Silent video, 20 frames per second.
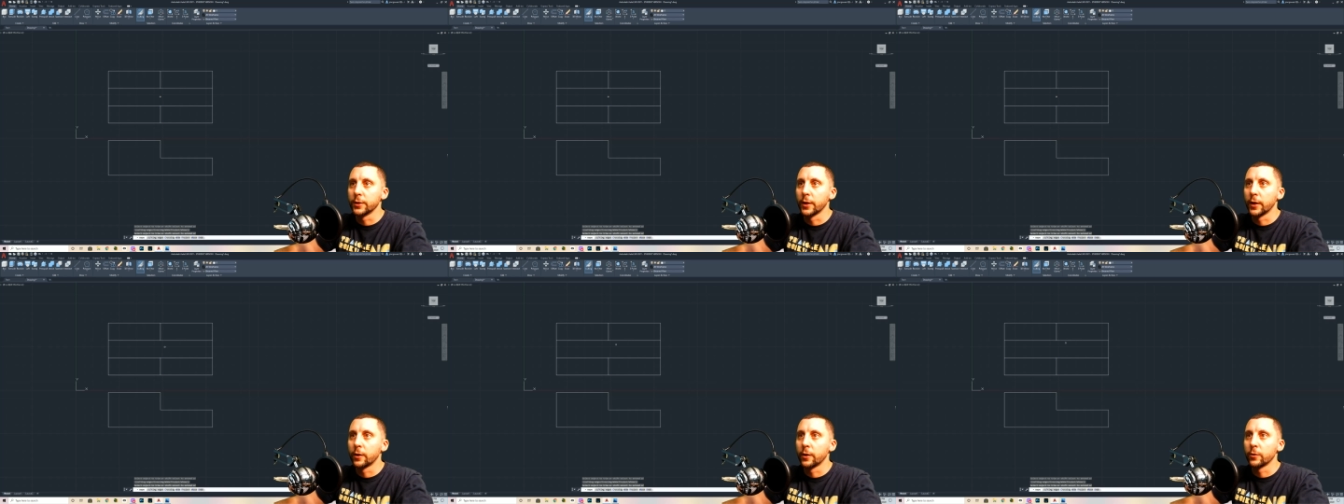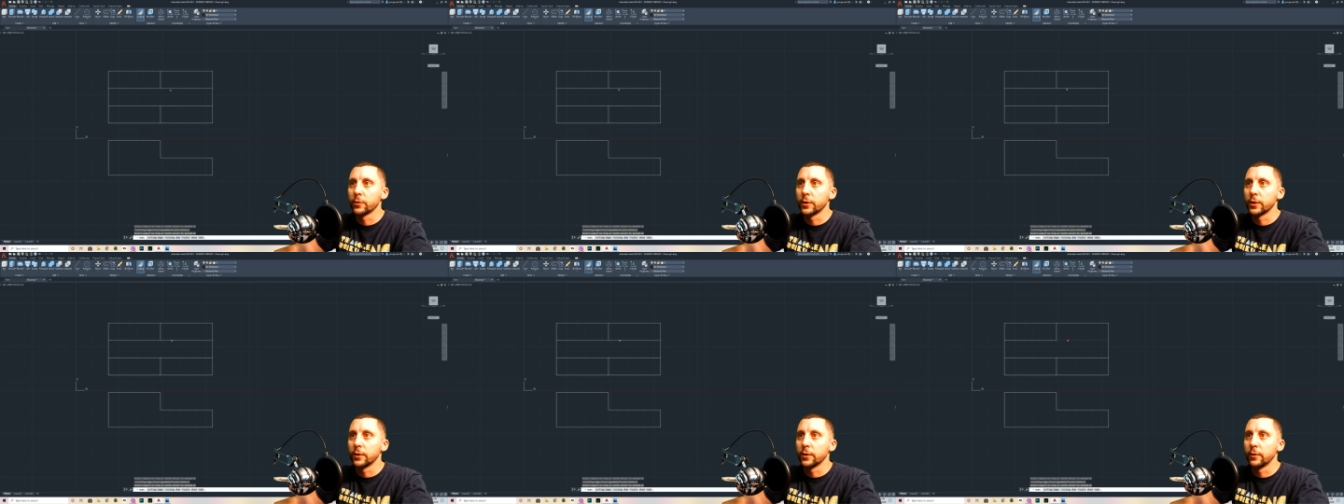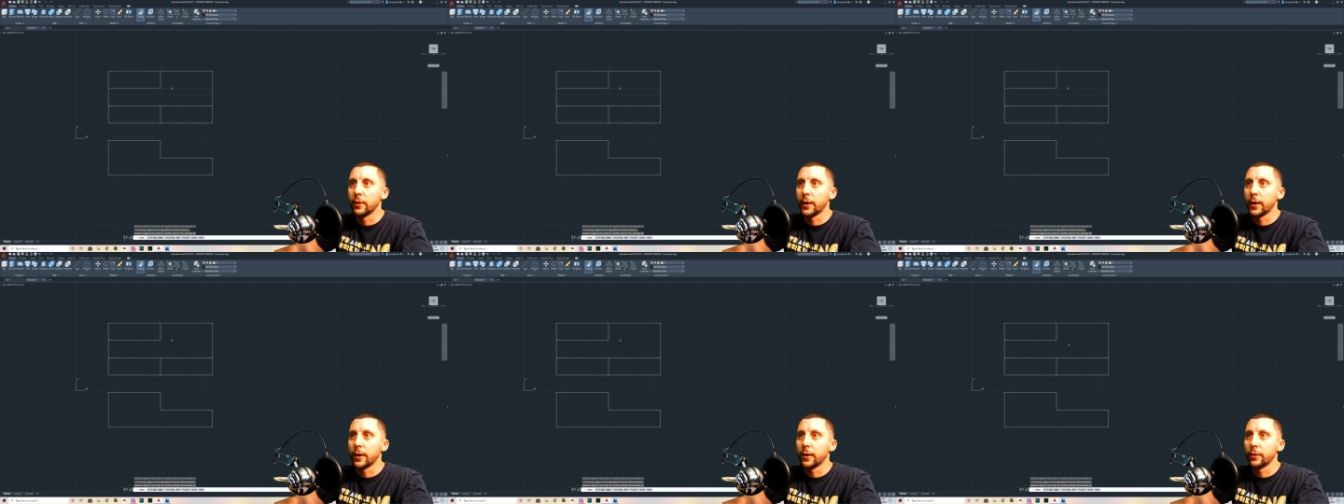I don't need
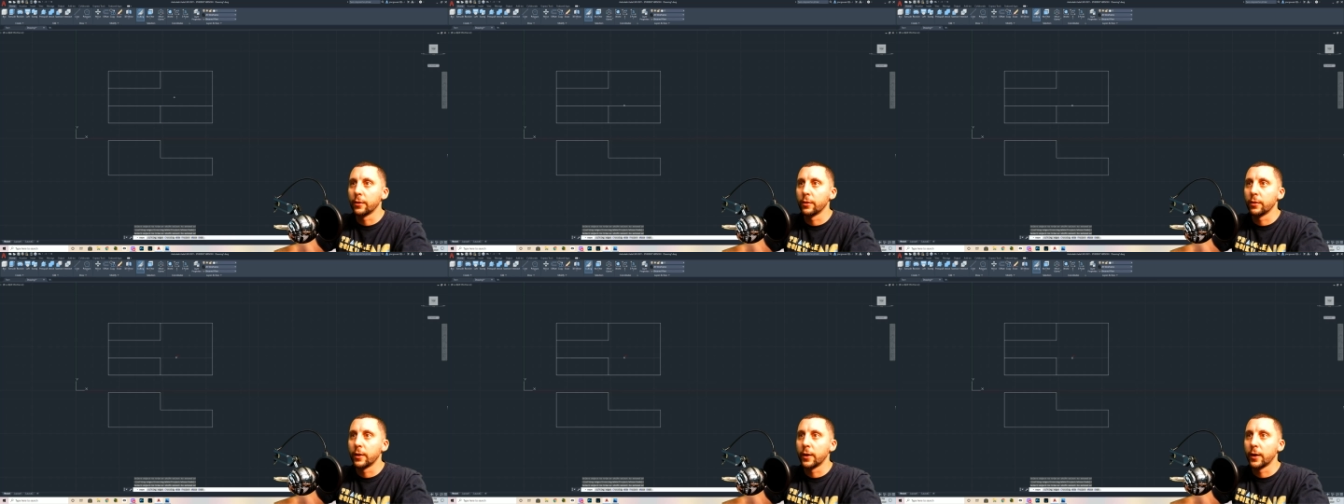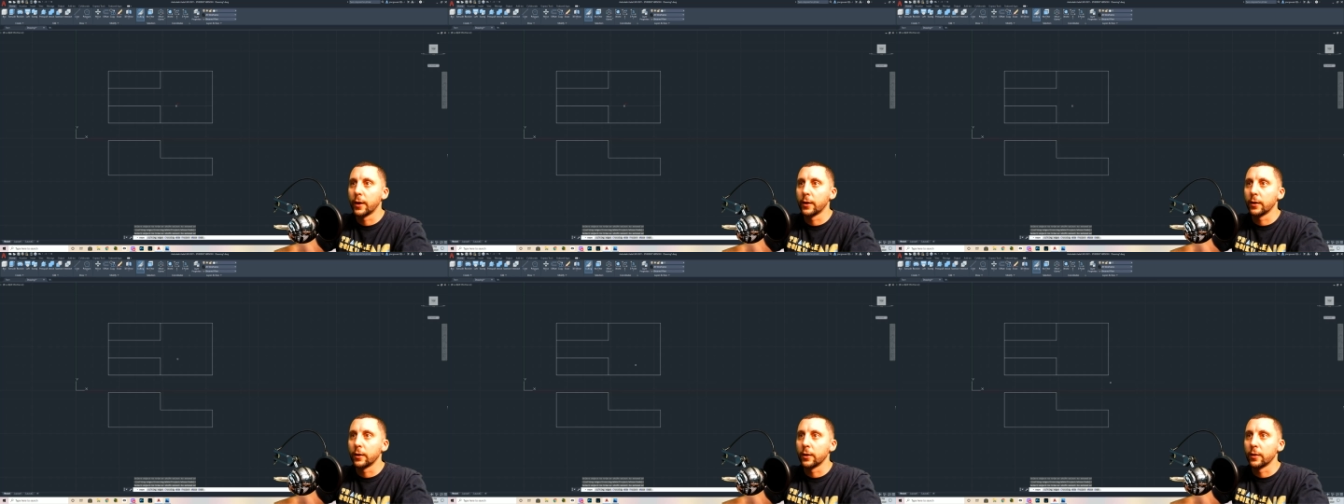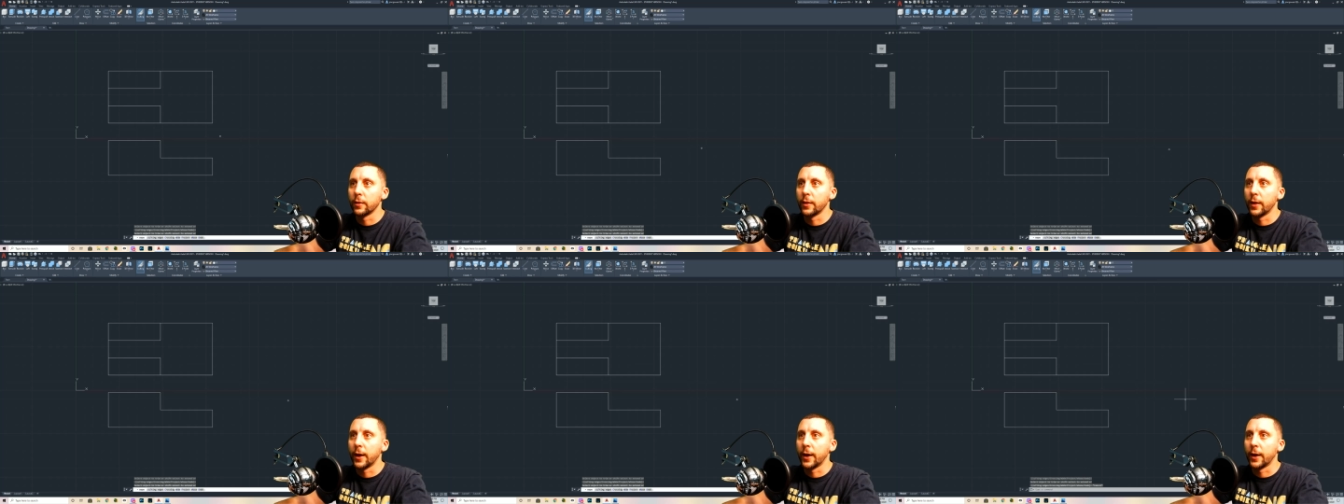that, that,
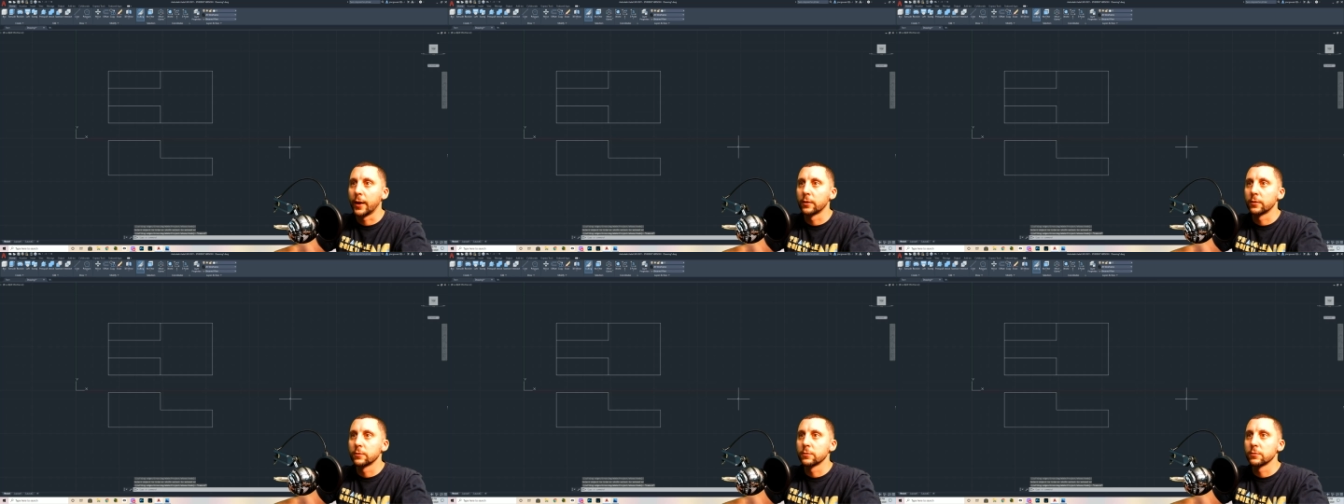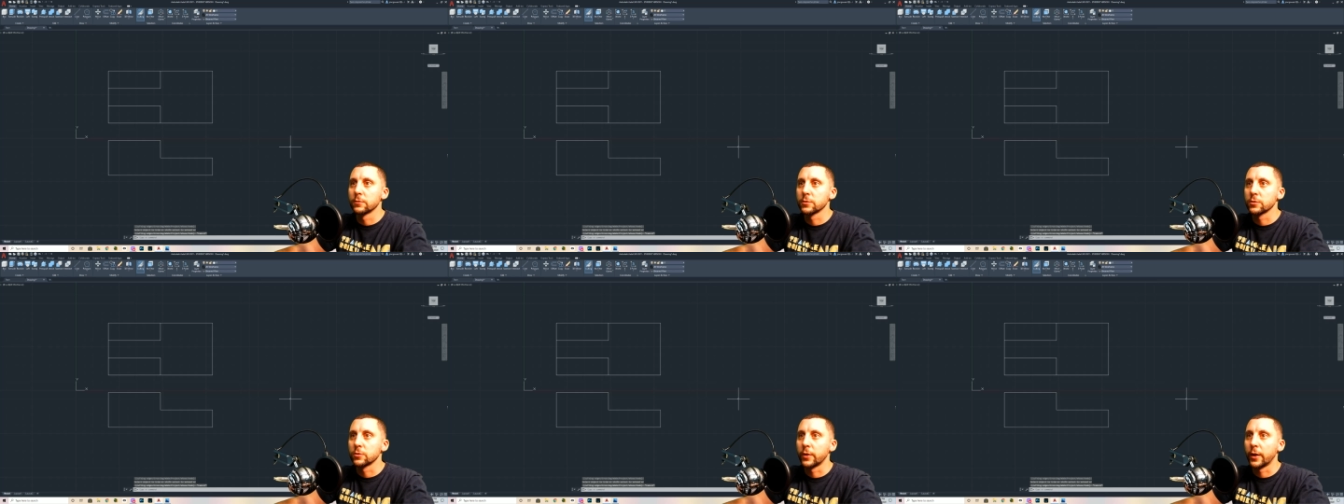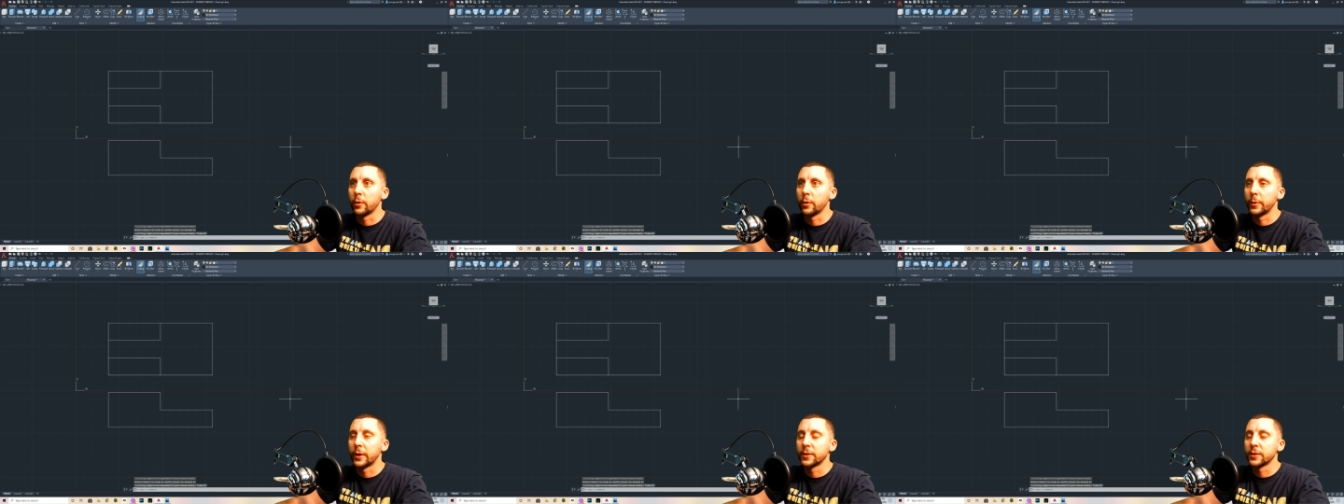and that. So now
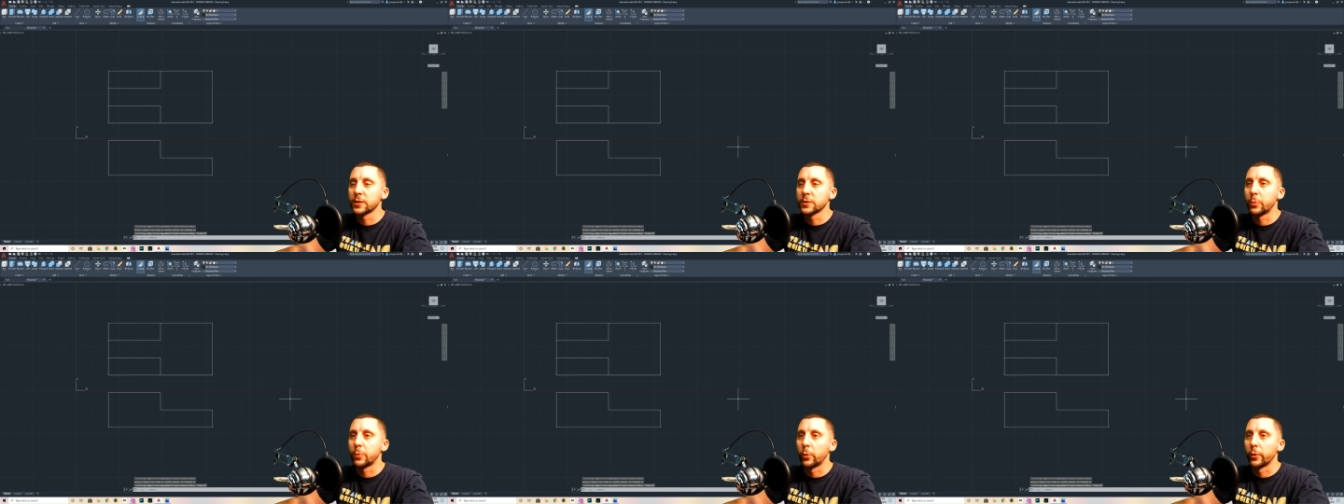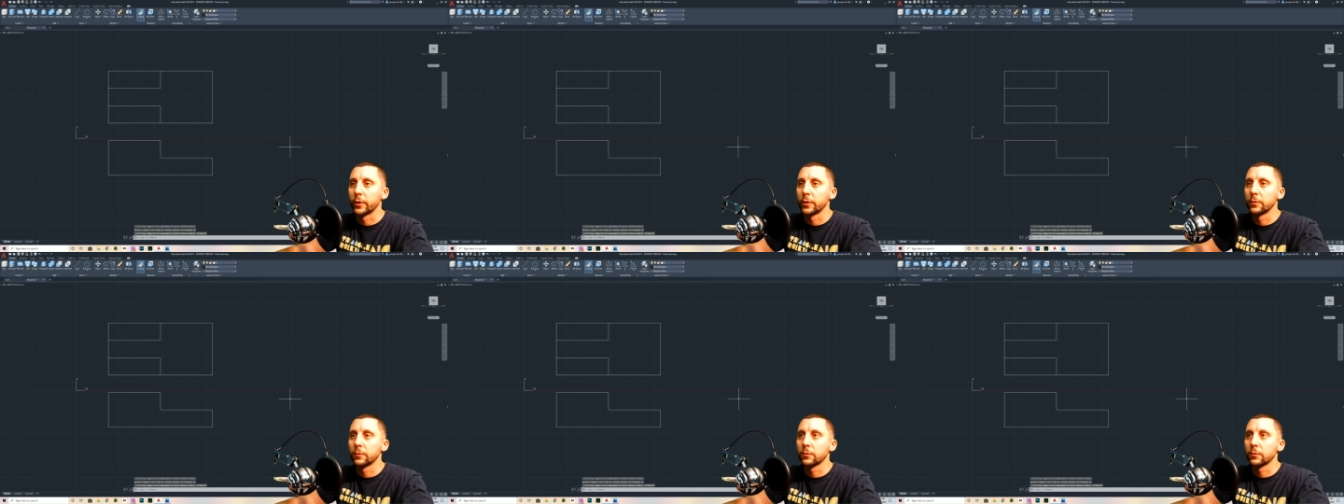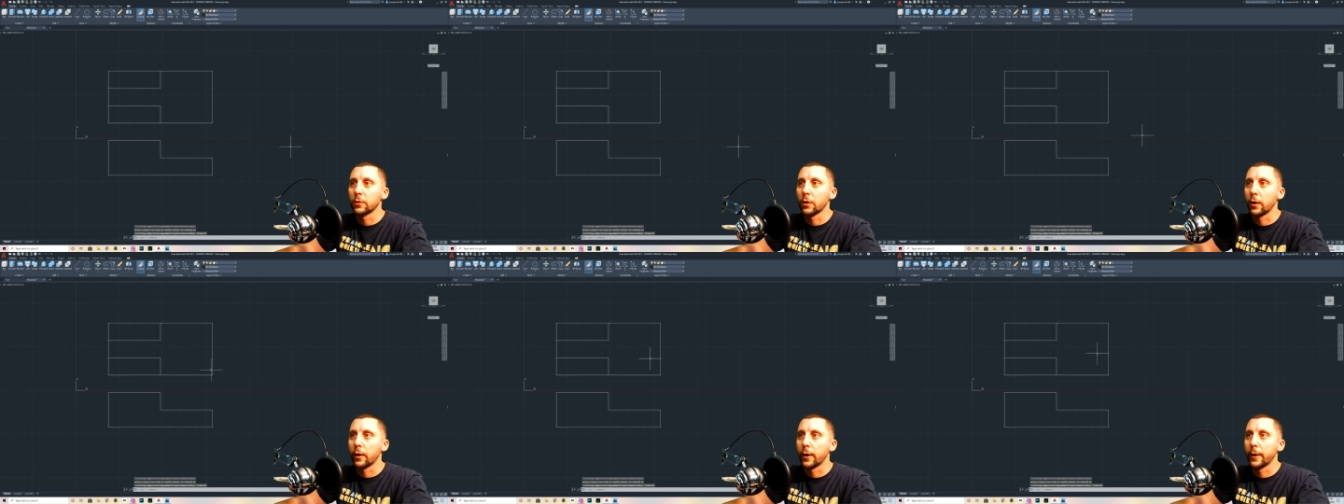I'm at this point,
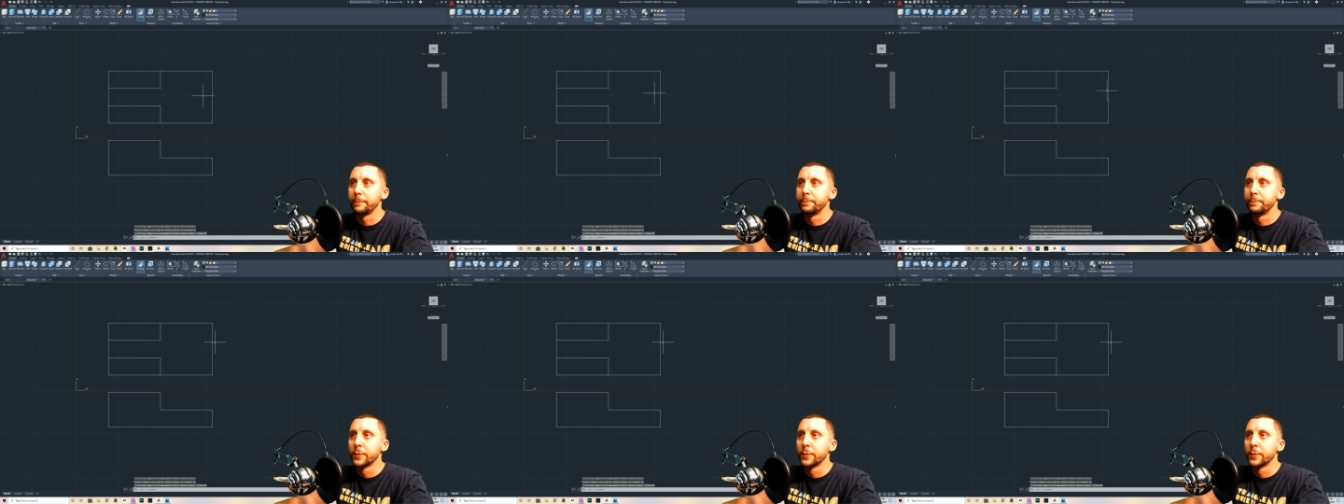all right?